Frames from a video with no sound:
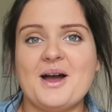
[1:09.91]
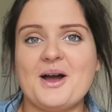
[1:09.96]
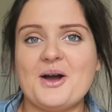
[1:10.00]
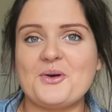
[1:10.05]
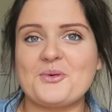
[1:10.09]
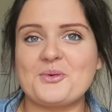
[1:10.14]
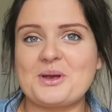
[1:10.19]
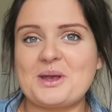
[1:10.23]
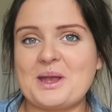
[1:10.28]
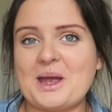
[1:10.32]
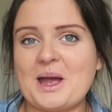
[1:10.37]

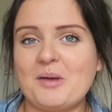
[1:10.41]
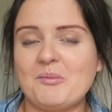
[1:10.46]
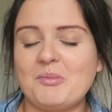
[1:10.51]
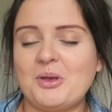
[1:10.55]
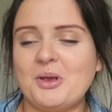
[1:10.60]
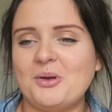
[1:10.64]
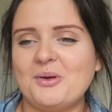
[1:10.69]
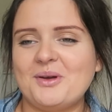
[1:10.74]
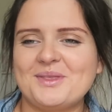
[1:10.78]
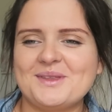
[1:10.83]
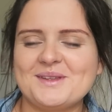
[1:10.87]
I'll recap
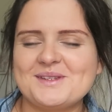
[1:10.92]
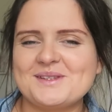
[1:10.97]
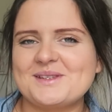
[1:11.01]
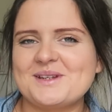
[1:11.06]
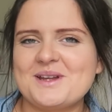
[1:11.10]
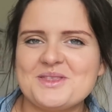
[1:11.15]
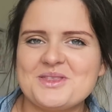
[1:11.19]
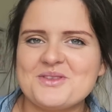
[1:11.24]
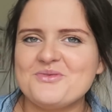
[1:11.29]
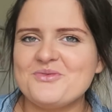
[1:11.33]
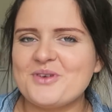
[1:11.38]
you, and this is
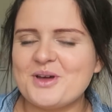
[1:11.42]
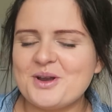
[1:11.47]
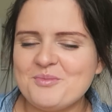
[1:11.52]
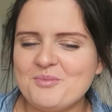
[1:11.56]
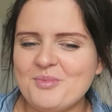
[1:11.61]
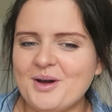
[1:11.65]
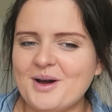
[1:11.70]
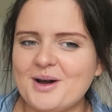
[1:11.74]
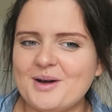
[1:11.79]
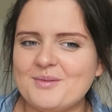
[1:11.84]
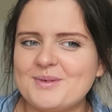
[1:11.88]
like the fun
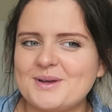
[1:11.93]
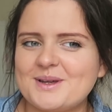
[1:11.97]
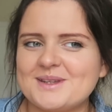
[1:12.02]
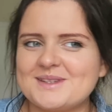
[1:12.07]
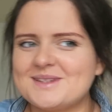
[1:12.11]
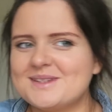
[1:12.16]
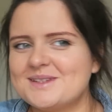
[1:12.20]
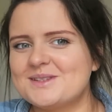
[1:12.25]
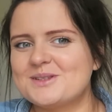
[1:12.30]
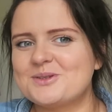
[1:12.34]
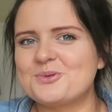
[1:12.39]
part
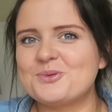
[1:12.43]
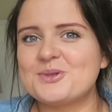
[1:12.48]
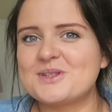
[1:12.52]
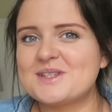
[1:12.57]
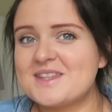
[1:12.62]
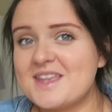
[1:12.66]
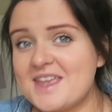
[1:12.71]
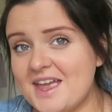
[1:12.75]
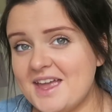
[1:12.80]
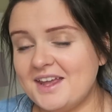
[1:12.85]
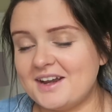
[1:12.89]
because it's towards
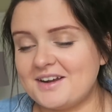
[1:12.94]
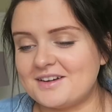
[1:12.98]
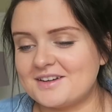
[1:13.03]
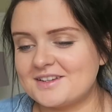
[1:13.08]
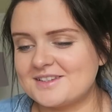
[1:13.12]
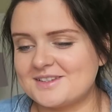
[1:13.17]
the end,